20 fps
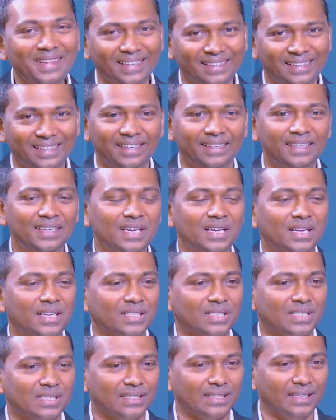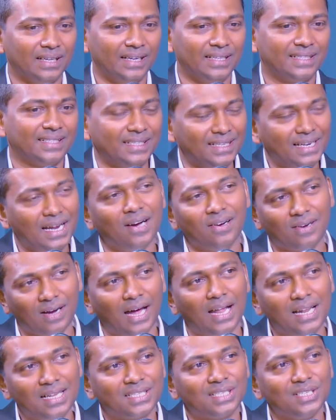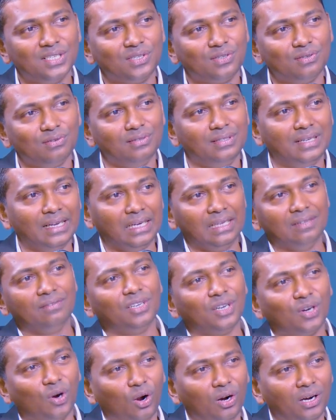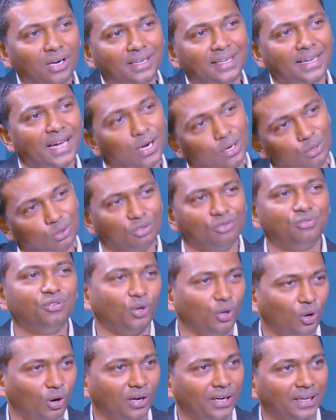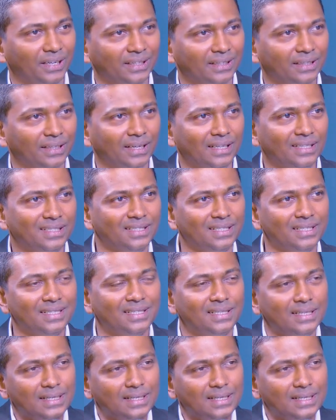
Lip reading: Right? So it's in our culture to deliver quality and look for quality. Absolutely. It's